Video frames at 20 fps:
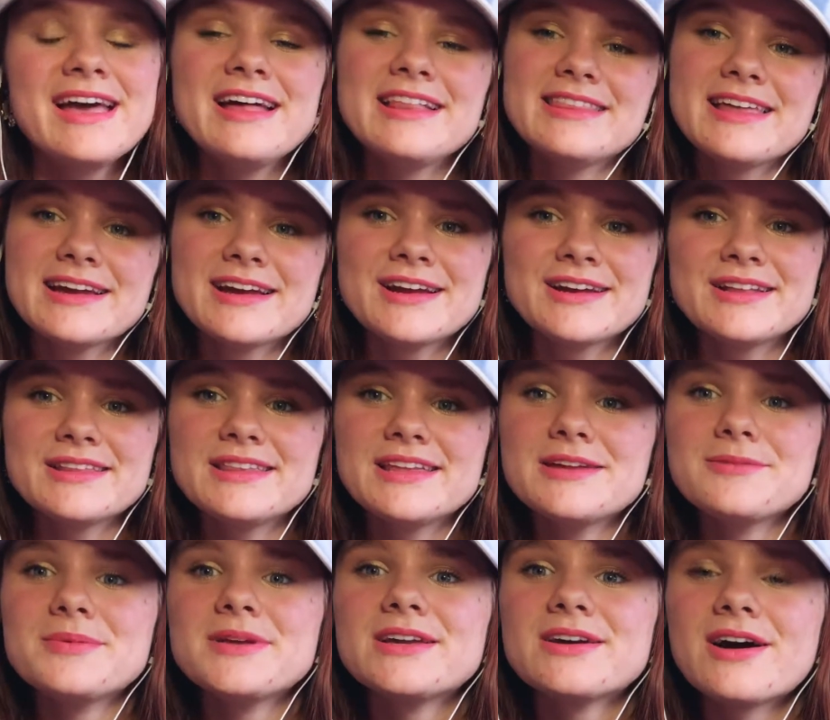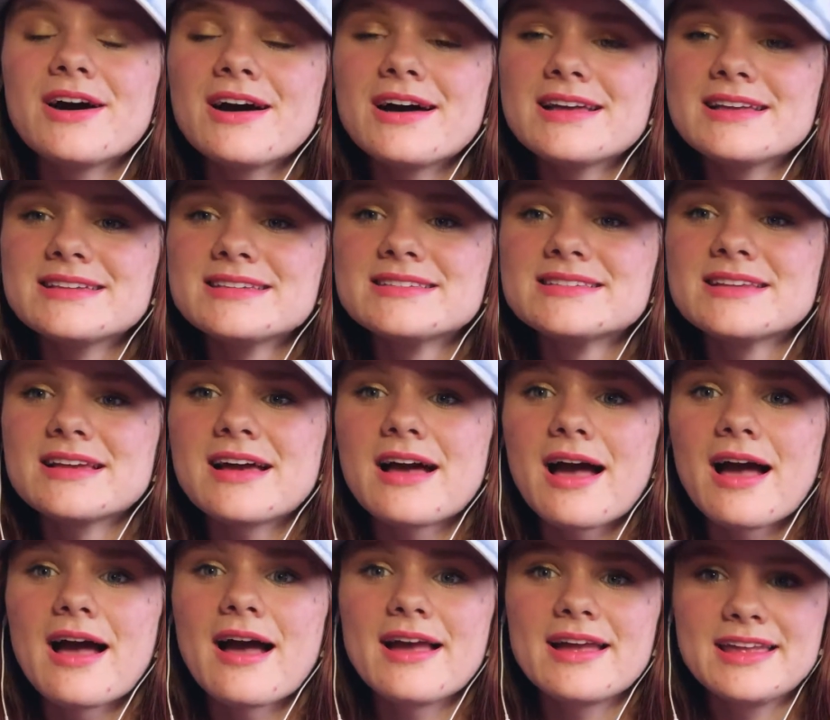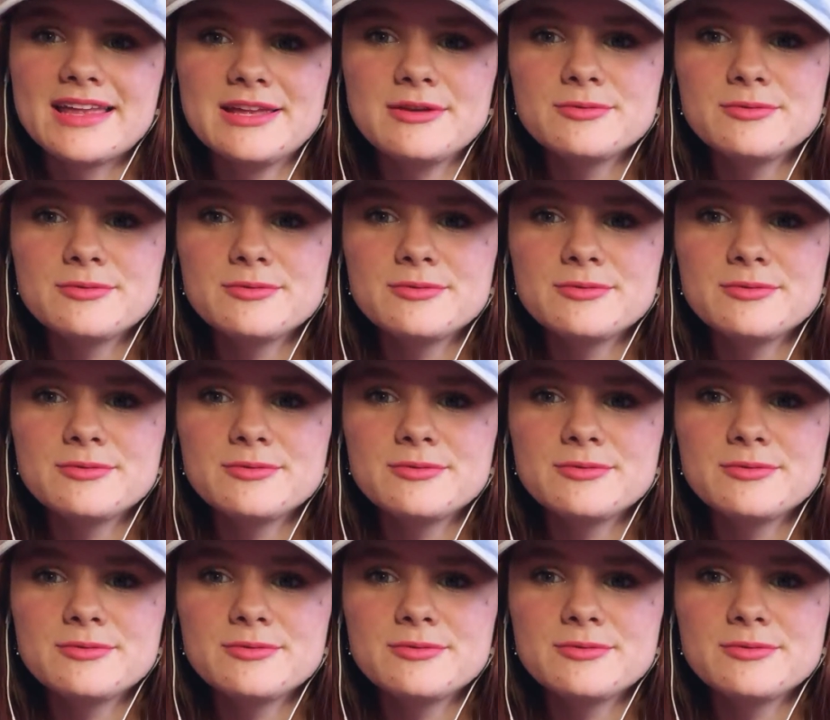that kind of thing, because he